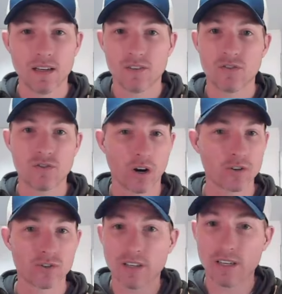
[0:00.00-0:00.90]

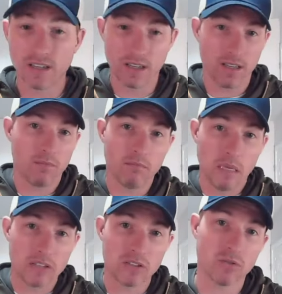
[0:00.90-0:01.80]
Structurally, it, it
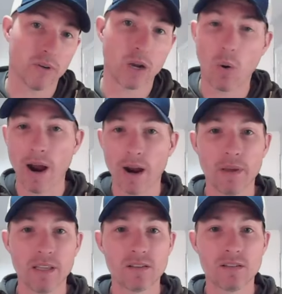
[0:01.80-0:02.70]
meets the
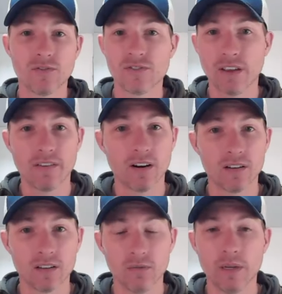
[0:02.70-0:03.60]
requirements. You're saving on a
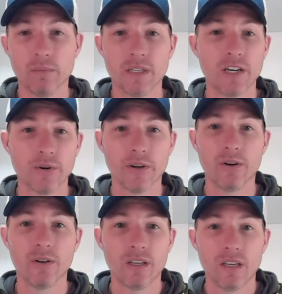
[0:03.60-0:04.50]
little bit of
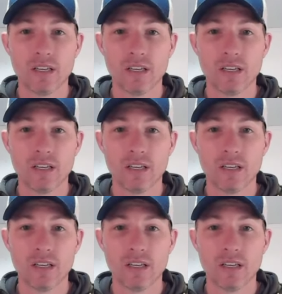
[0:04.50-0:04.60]
material.